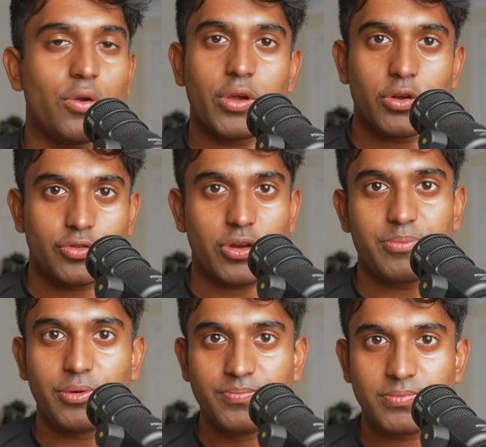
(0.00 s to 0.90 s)
on a
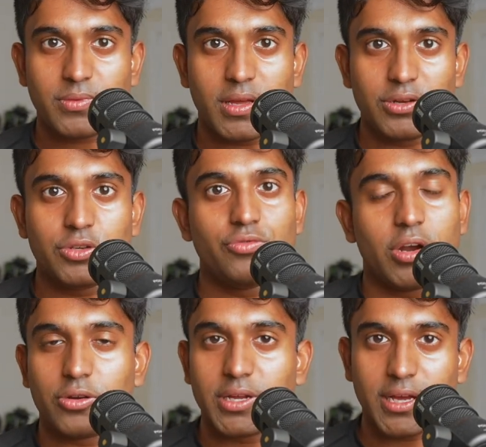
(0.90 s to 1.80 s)
treadmill and
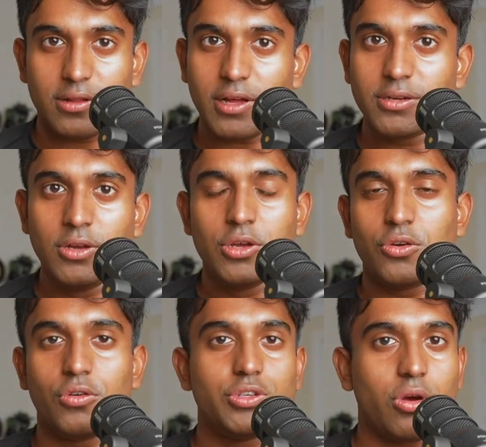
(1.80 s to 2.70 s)
running on an incline,
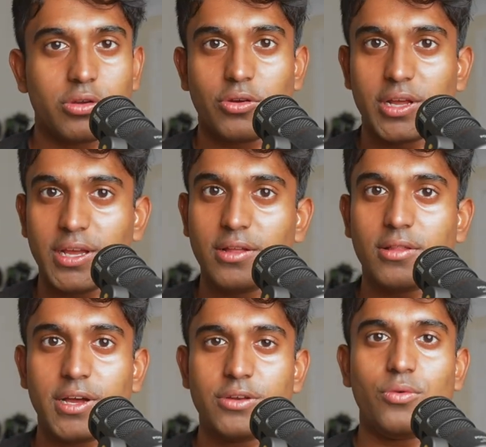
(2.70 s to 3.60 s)
or jogging on an
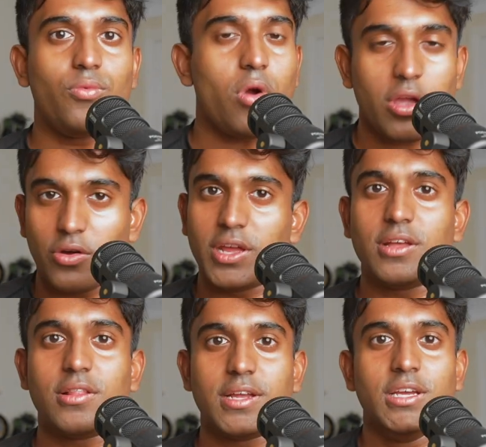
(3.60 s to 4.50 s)
incline, or walking on an
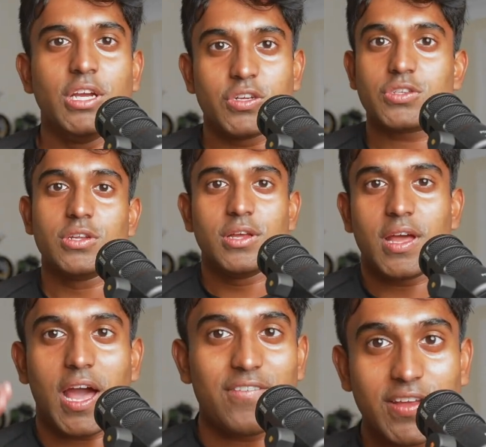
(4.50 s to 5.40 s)
incline. Just
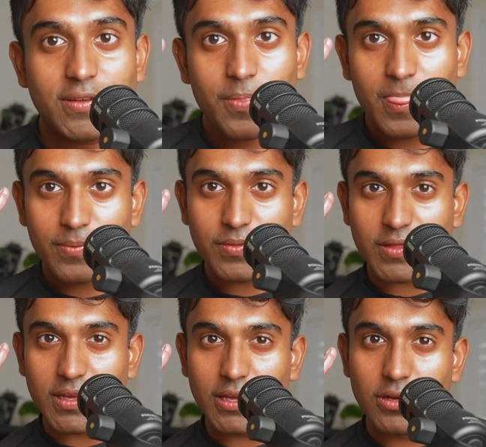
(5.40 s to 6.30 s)
having
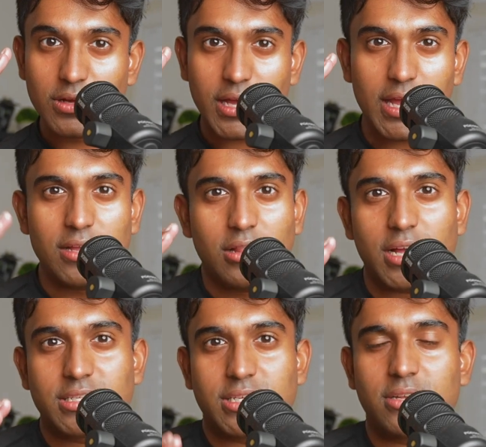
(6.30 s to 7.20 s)
the
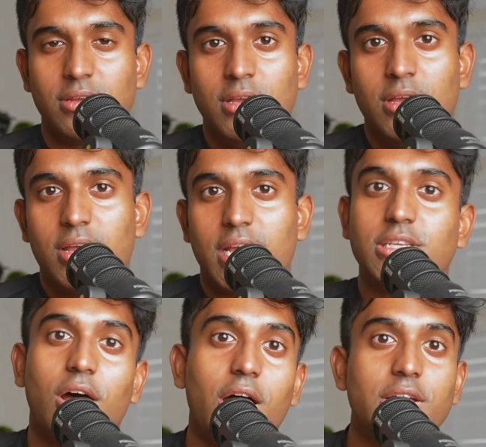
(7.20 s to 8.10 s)
incline set as
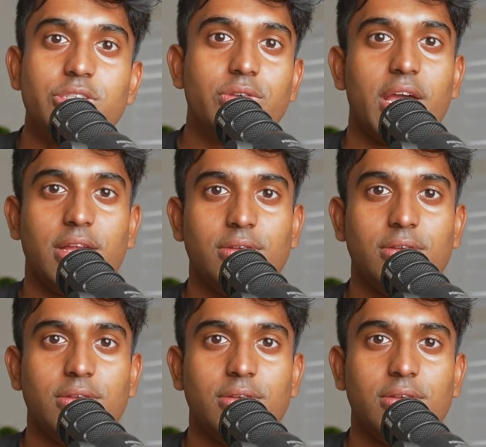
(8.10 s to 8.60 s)
high as you can